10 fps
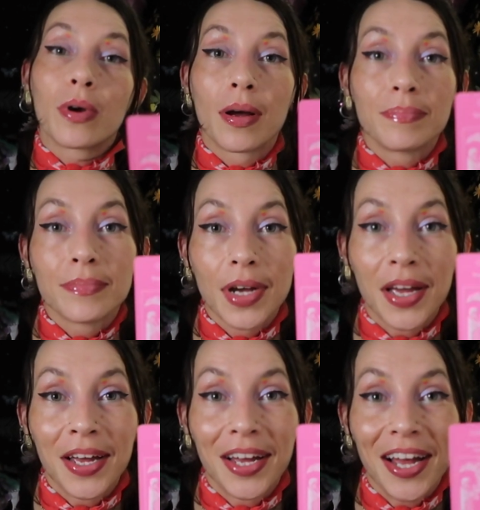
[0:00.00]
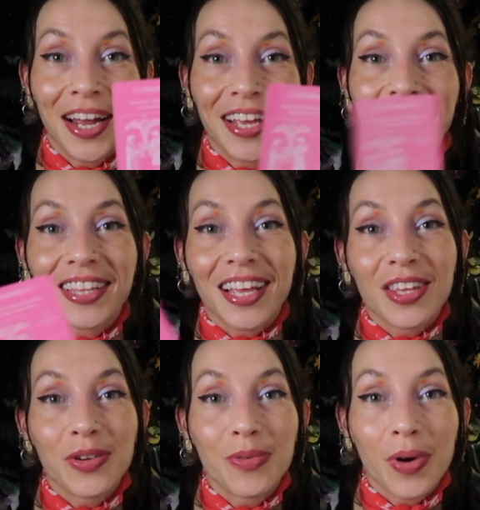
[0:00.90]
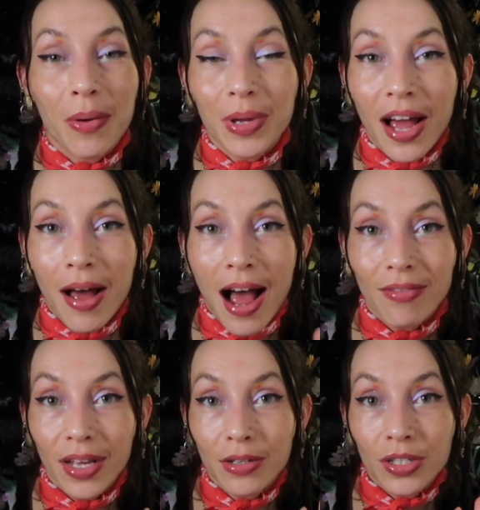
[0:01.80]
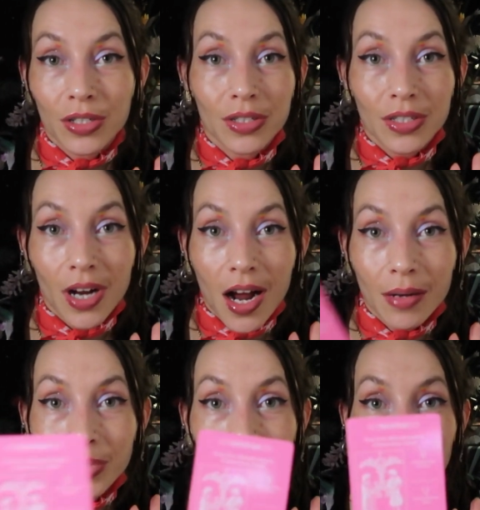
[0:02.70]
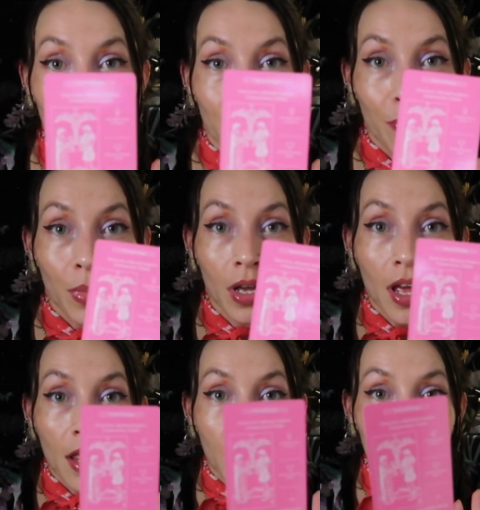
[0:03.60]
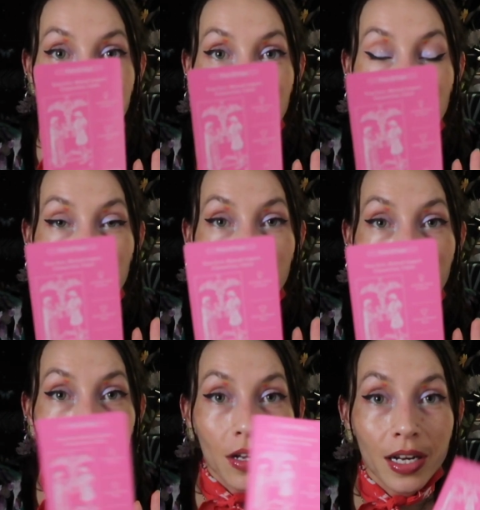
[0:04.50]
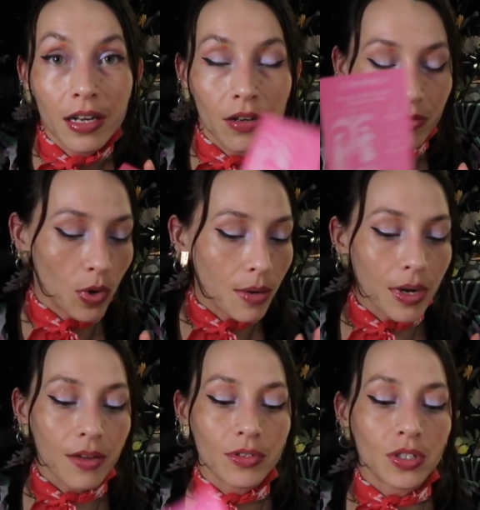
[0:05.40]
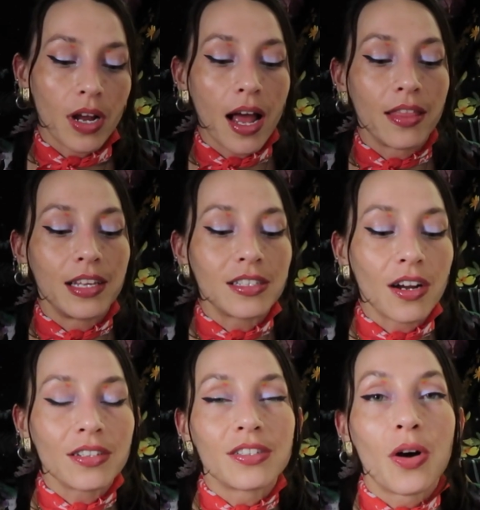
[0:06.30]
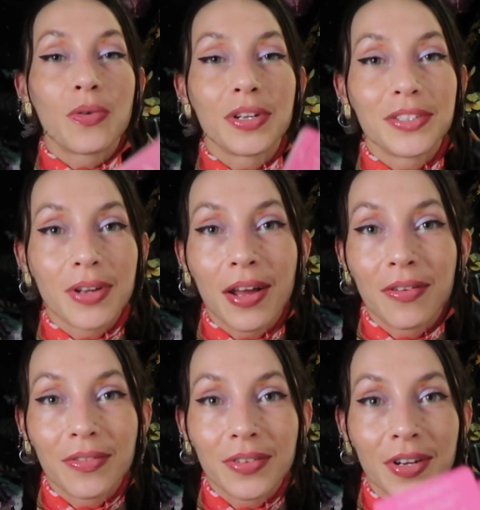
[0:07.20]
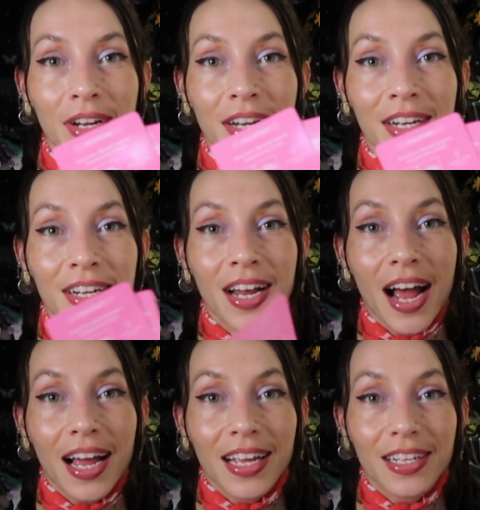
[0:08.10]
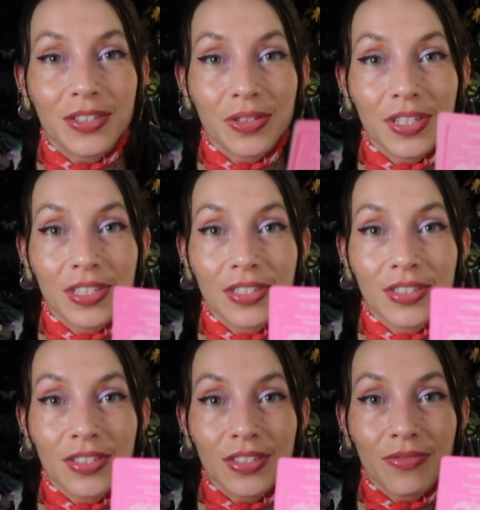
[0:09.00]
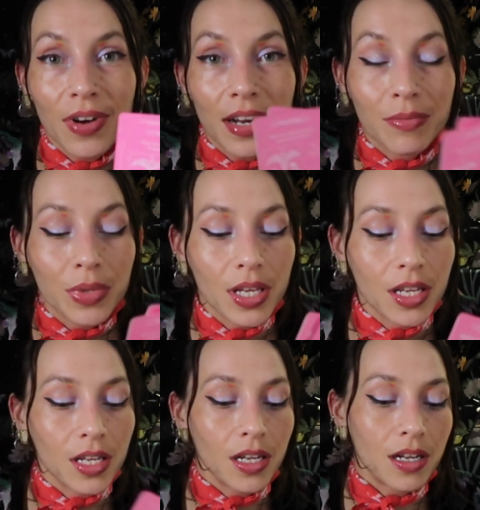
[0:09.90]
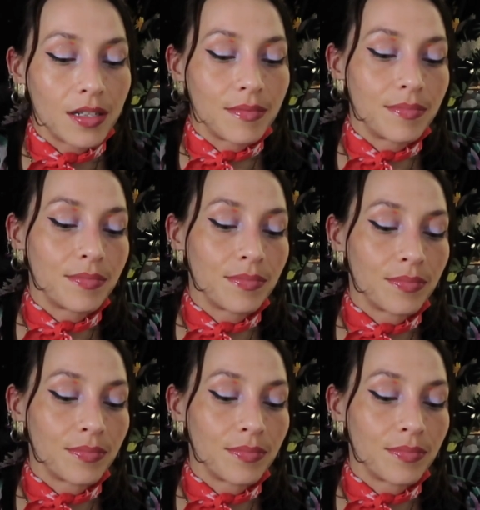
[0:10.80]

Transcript: come. I think that you probably have, like, certain stops, certain things that you pull out. And it, what am I even sure? These cards always, I don't, I do these randomly, um,